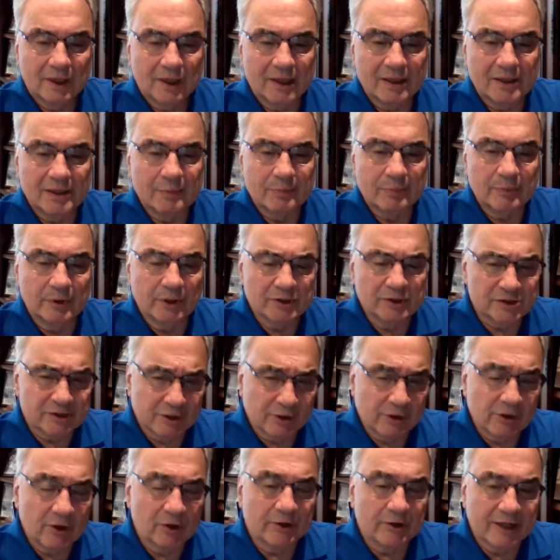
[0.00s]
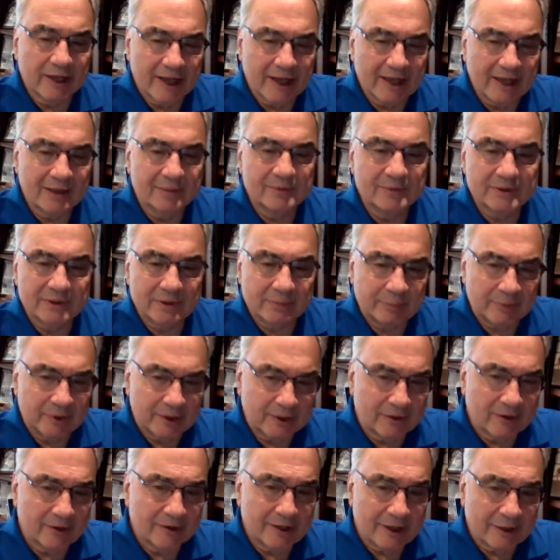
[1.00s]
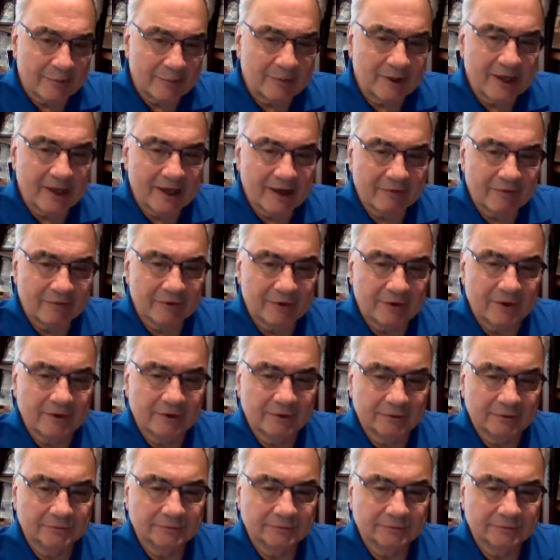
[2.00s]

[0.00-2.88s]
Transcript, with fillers: and you, you still go to games and appear on their yeah. behalf?